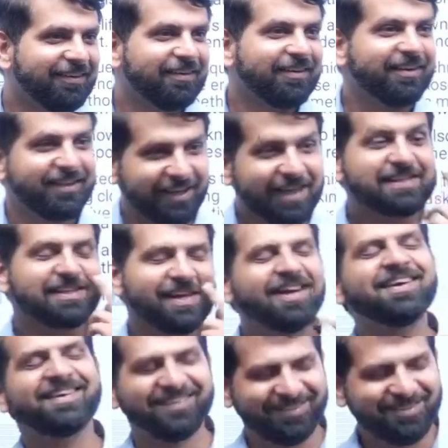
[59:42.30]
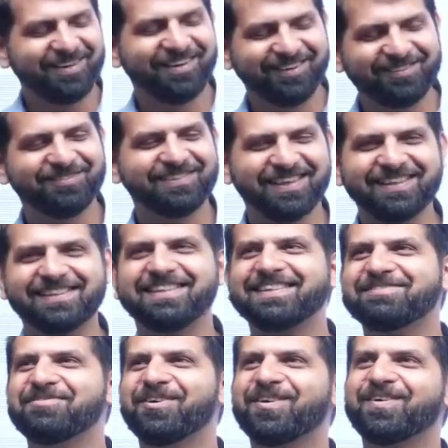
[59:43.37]
Yes,
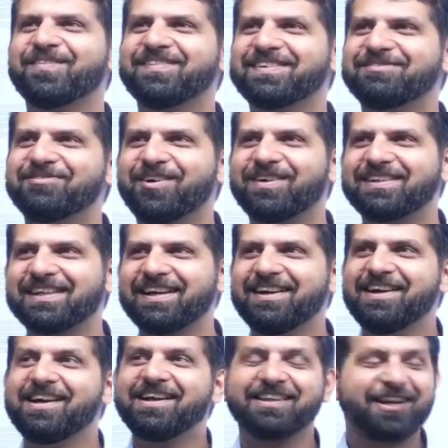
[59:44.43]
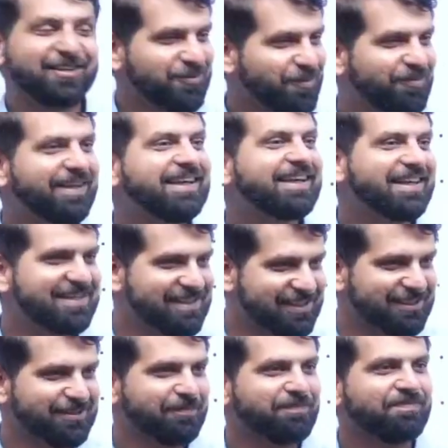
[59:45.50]
more or less. There are so many
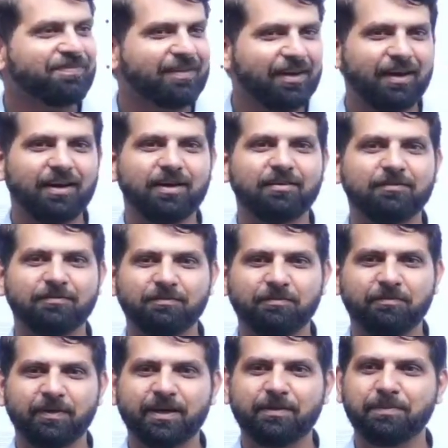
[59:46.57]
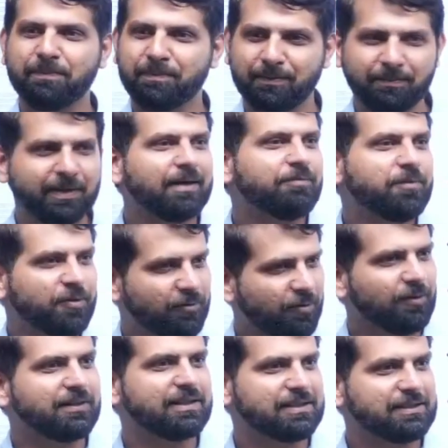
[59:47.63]
cases where people become,
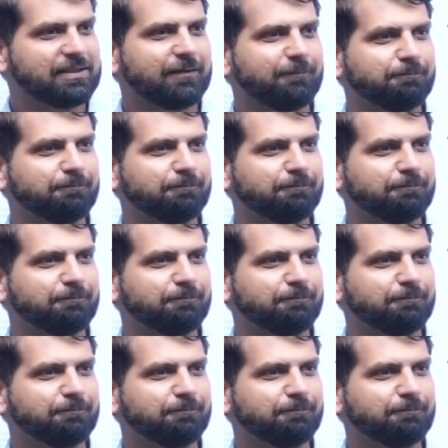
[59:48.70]
all this,